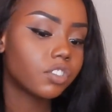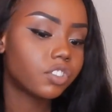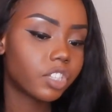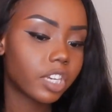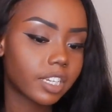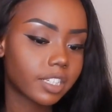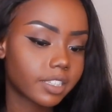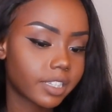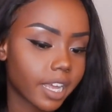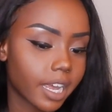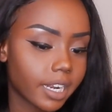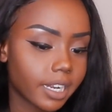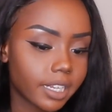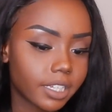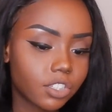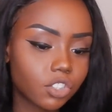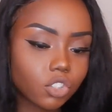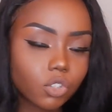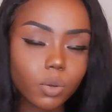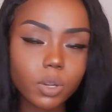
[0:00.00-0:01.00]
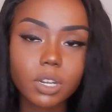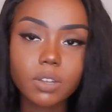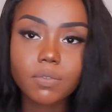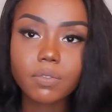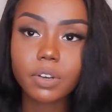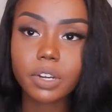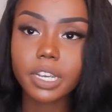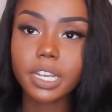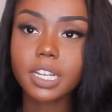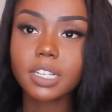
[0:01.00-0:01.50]
just that it's
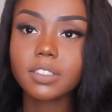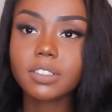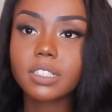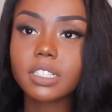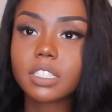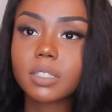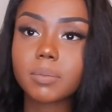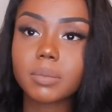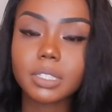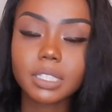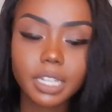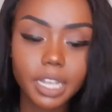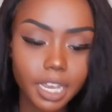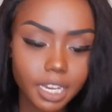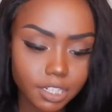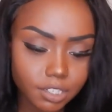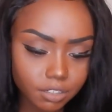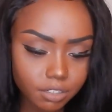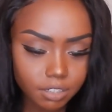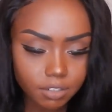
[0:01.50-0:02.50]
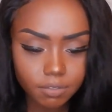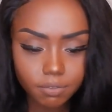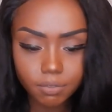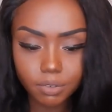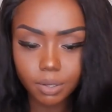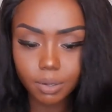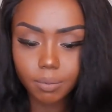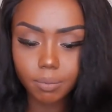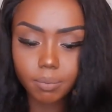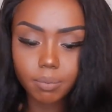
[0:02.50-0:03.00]
twenty-four inches Malaysian
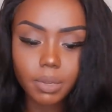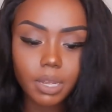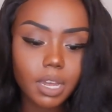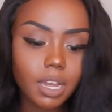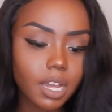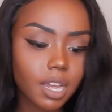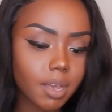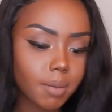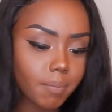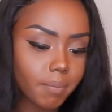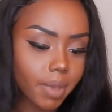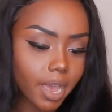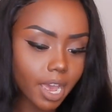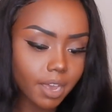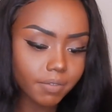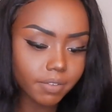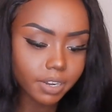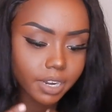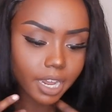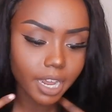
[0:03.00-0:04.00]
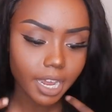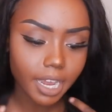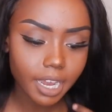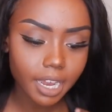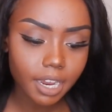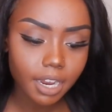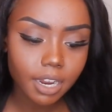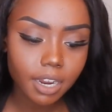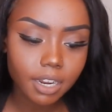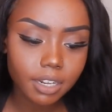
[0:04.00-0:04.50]
from Mayvenn
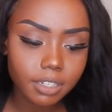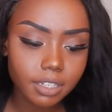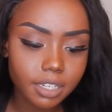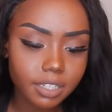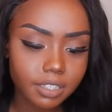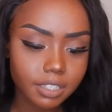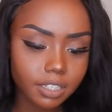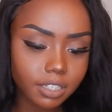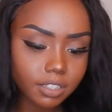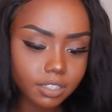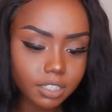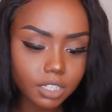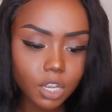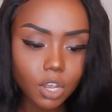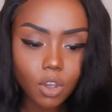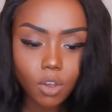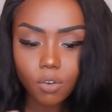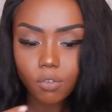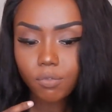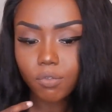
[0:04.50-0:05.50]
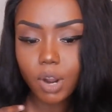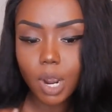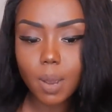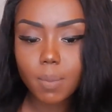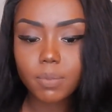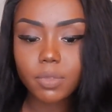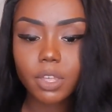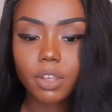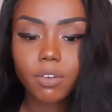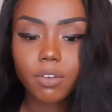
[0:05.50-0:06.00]
hair. This is
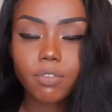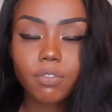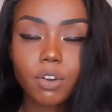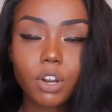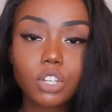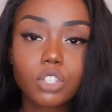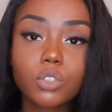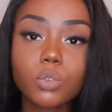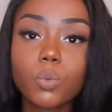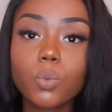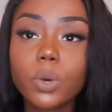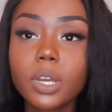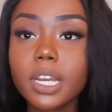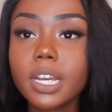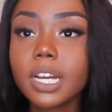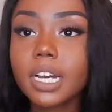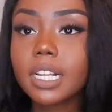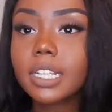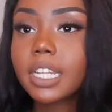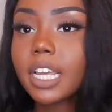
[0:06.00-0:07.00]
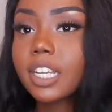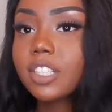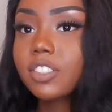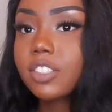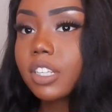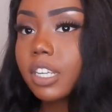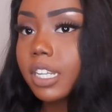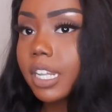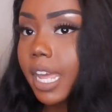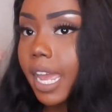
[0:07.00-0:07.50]
from their first wig
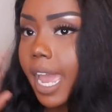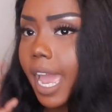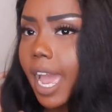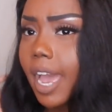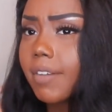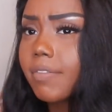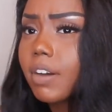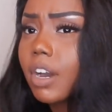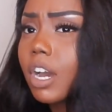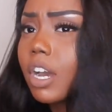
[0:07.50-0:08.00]
collection. They have